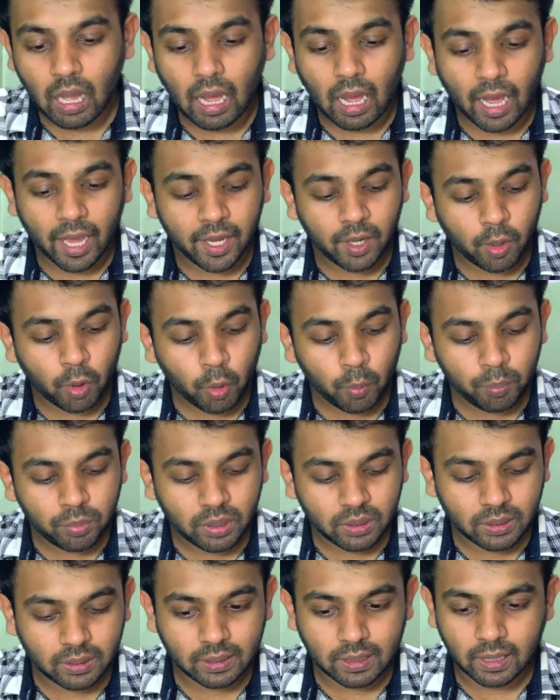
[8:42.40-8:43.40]
i hope
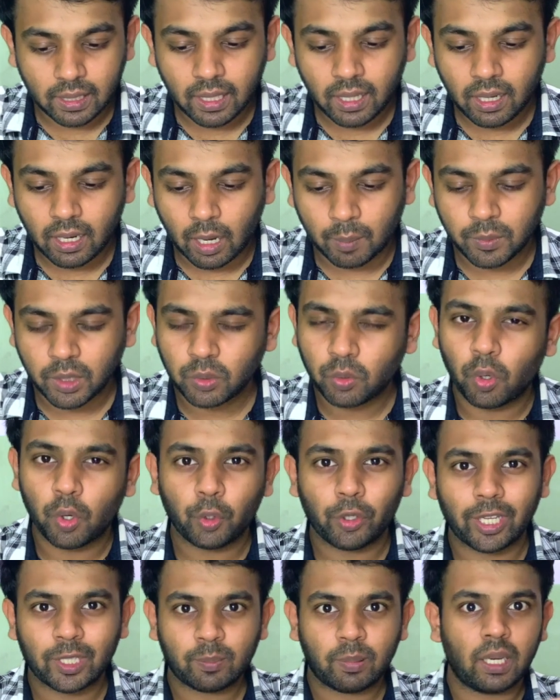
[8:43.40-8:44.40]
this is clear i'm just going
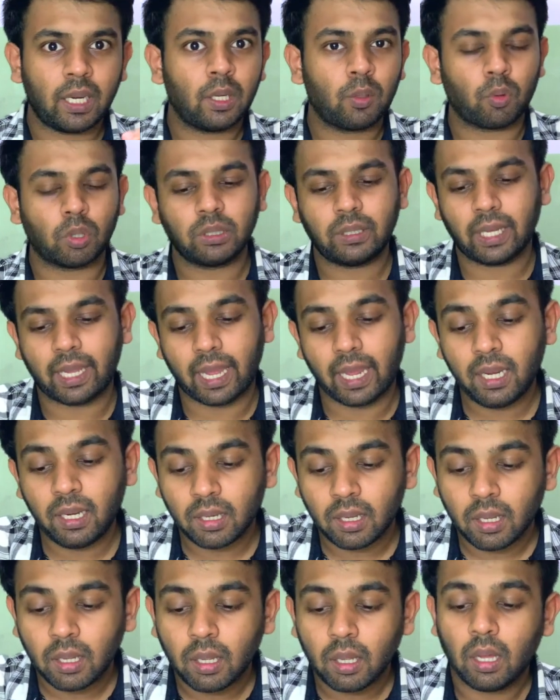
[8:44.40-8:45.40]
to explain it once
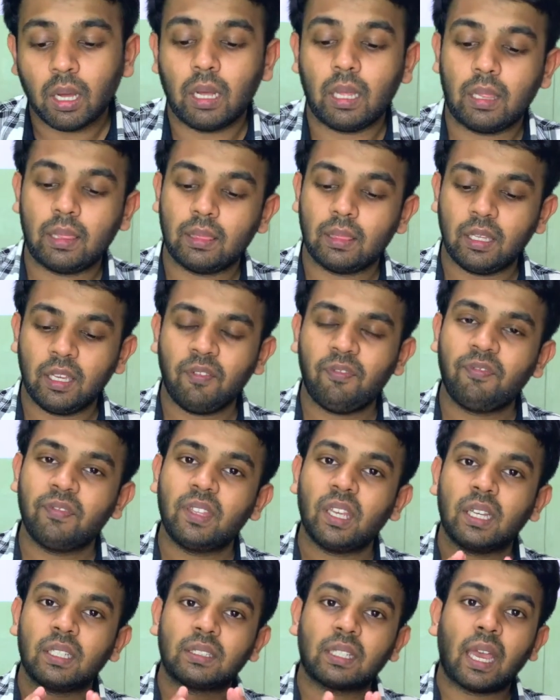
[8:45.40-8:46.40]
again if
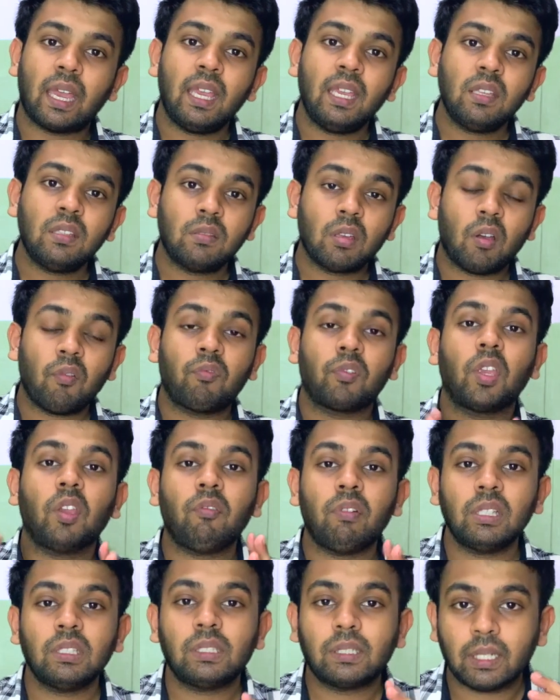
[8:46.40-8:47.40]
the size of
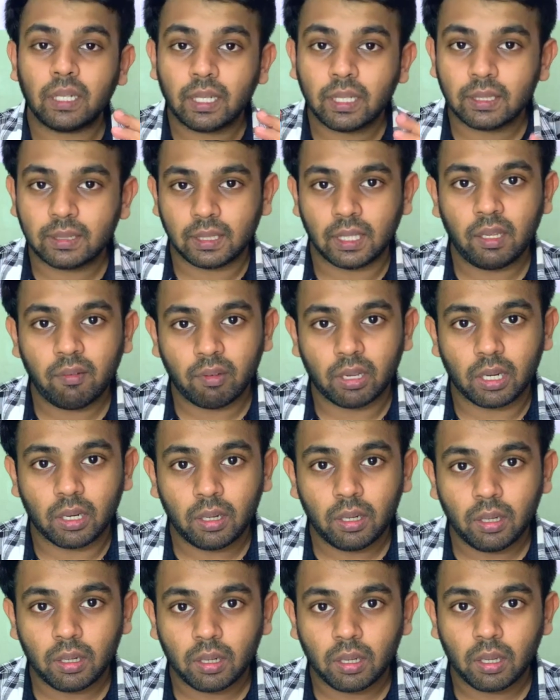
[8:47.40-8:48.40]
given string is
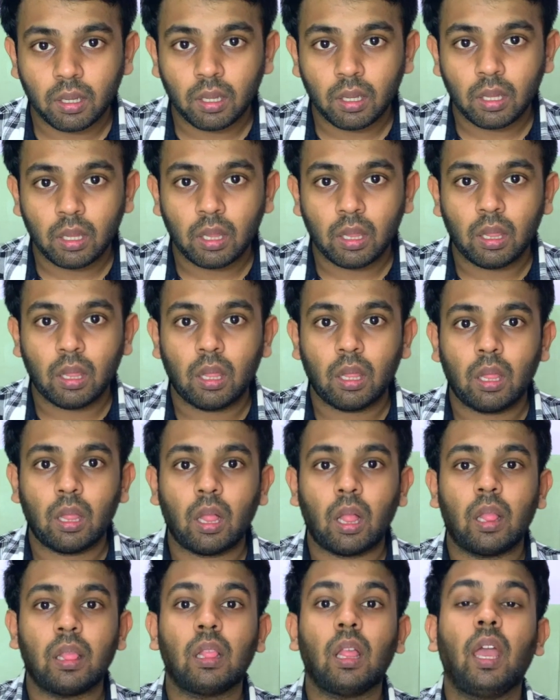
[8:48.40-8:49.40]
even
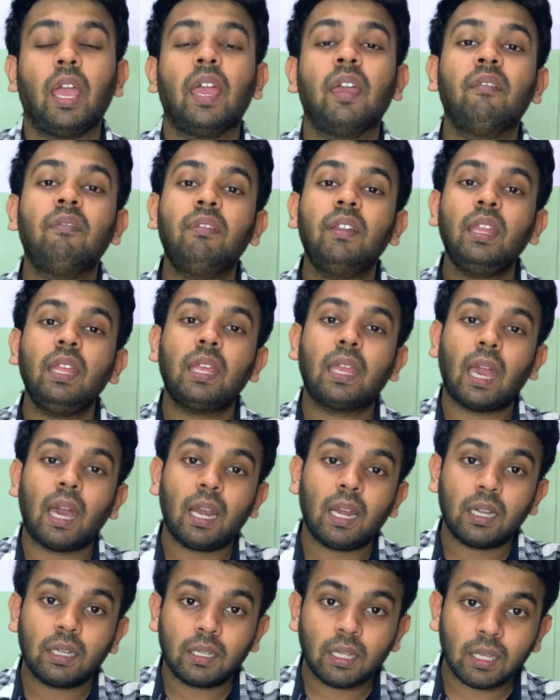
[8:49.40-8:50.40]
every
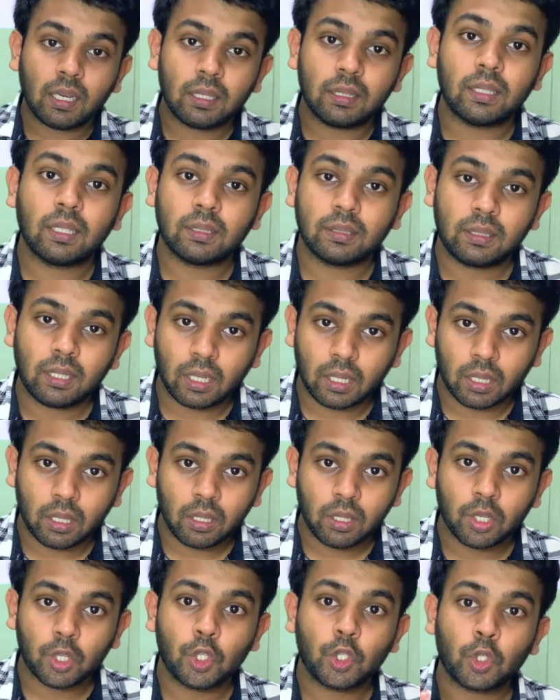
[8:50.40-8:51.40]
character in the string
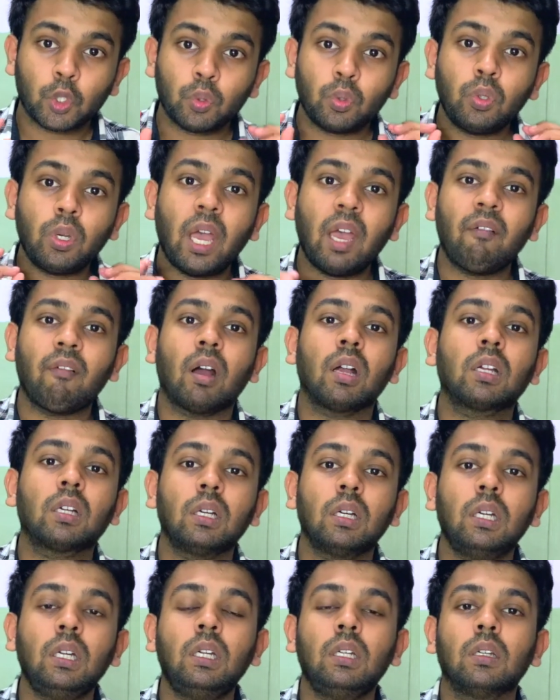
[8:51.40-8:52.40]
should have
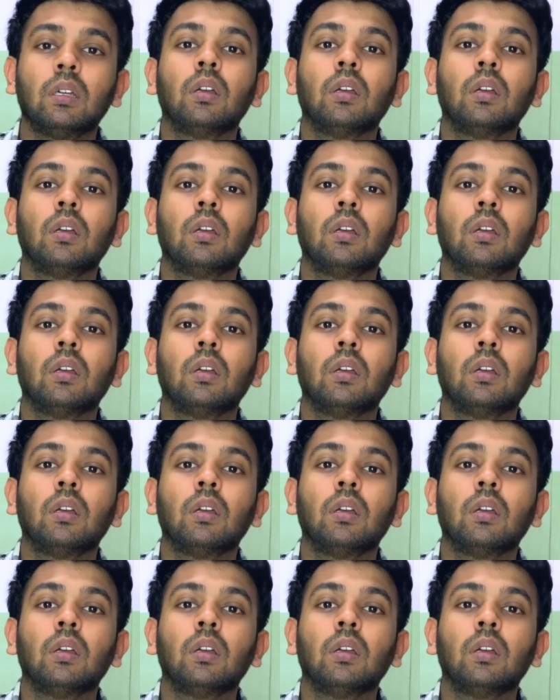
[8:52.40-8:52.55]
occurred